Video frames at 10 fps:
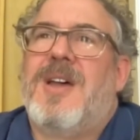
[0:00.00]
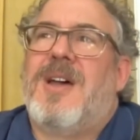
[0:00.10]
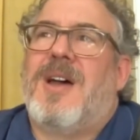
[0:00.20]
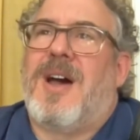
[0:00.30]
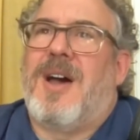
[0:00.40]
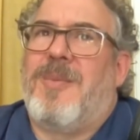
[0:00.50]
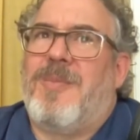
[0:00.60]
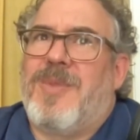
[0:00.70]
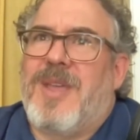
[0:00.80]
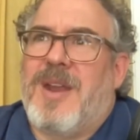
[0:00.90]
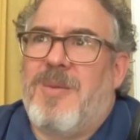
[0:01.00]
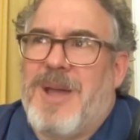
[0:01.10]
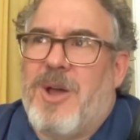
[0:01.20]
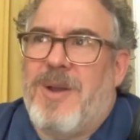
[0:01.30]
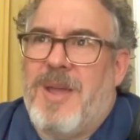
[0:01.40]
and
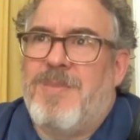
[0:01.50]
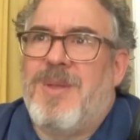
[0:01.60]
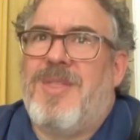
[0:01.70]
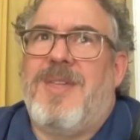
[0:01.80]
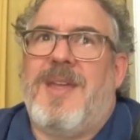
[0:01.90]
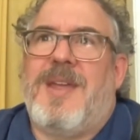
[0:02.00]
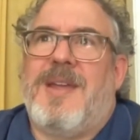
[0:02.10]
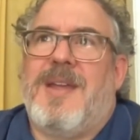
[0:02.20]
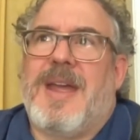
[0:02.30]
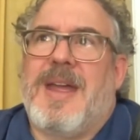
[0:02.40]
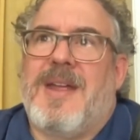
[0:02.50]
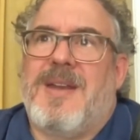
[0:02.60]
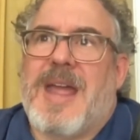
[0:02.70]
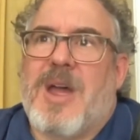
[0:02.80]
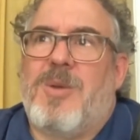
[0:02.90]
about empathy
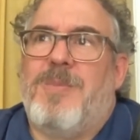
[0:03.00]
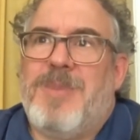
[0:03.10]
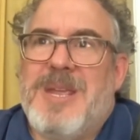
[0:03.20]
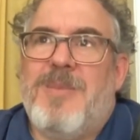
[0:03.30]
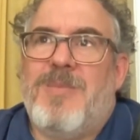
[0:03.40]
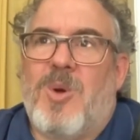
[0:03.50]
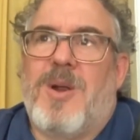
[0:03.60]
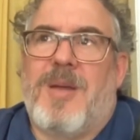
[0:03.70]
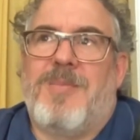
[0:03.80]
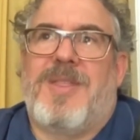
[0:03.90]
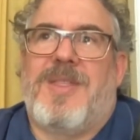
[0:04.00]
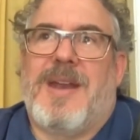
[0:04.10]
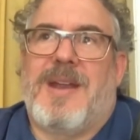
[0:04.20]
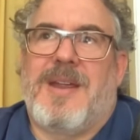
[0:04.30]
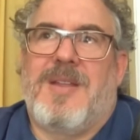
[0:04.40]
and how to be more
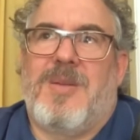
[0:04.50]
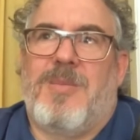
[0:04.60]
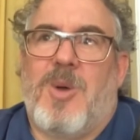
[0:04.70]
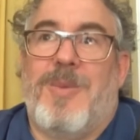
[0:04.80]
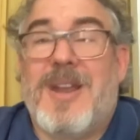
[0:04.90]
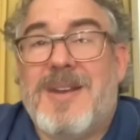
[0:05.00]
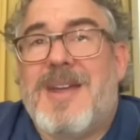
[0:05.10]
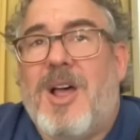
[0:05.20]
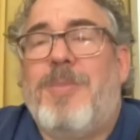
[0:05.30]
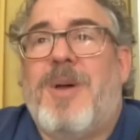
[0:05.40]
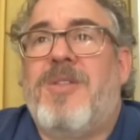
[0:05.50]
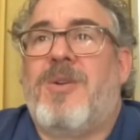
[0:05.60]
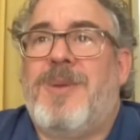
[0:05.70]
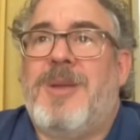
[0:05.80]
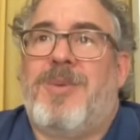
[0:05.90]
empathetic in the moment and to help
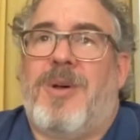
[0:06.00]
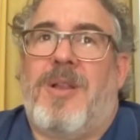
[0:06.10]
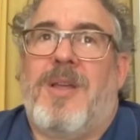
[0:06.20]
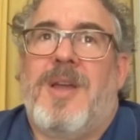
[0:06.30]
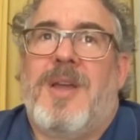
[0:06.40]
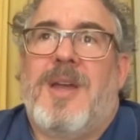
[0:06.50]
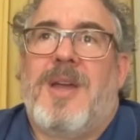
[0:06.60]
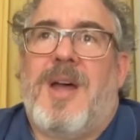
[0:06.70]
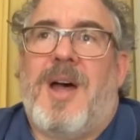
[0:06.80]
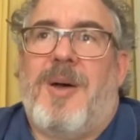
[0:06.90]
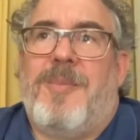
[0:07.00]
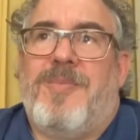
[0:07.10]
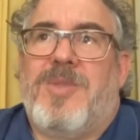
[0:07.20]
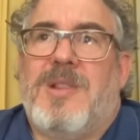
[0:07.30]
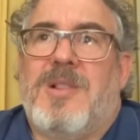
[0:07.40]
other people
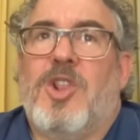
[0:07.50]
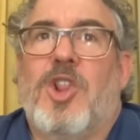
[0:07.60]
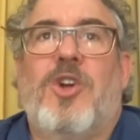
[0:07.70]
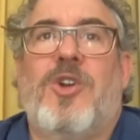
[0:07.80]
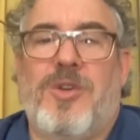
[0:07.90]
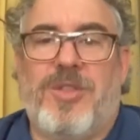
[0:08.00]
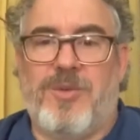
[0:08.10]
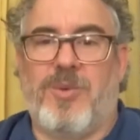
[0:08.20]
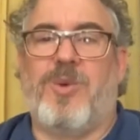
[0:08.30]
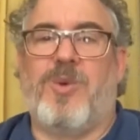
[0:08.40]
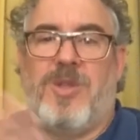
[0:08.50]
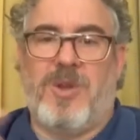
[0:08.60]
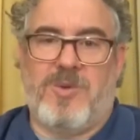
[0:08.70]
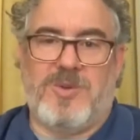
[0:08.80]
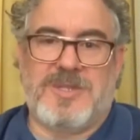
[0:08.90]
learn through
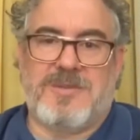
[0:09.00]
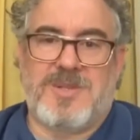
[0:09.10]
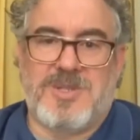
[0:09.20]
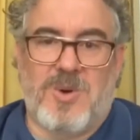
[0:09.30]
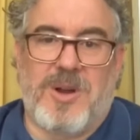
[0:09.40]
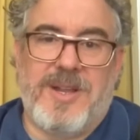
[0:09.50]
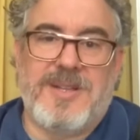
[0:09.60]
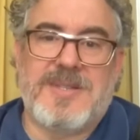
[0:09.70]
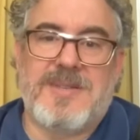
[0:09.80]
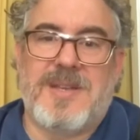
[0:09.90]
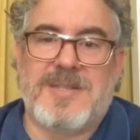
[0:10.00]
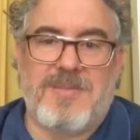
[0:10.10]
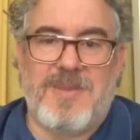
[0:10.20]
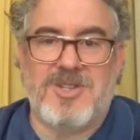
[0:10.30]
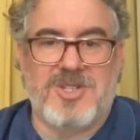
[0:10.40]
those stories. As I
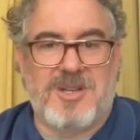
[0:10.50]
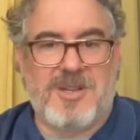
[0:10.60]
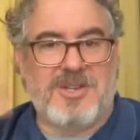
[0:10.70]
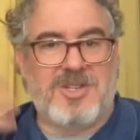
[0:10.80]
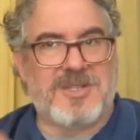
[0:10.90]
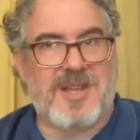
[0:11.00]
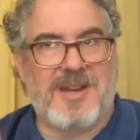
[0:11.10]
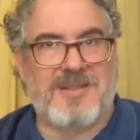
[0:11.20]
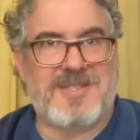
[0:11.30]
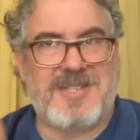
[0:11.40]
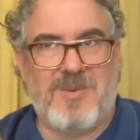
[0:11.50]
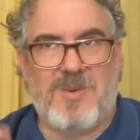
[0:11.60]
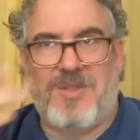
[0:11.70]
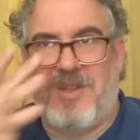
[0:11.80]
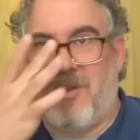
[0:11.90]
mentioned, they just kind of sit
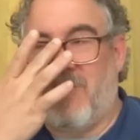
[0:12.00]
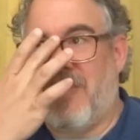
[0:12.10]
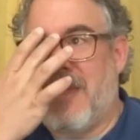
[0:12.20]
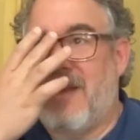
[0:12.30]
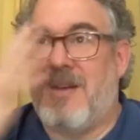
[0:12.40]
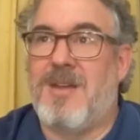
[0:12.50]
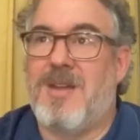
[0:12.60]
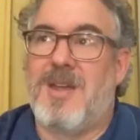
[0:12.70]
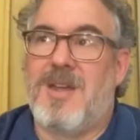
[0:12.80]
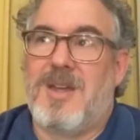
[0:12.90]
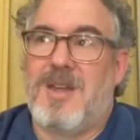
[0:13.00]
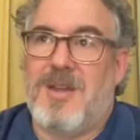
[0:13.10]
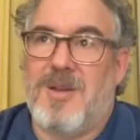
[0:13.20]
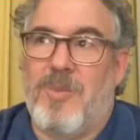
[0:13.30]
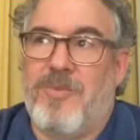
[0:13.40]
with you, and then
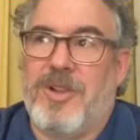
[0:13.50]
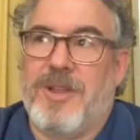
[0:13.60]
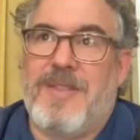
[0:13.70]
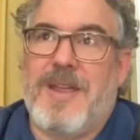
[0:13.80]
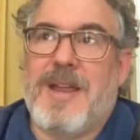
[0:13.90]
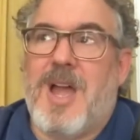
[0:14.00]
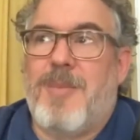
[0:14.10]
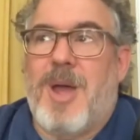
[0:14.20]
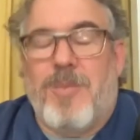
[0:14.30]
hopefully they come up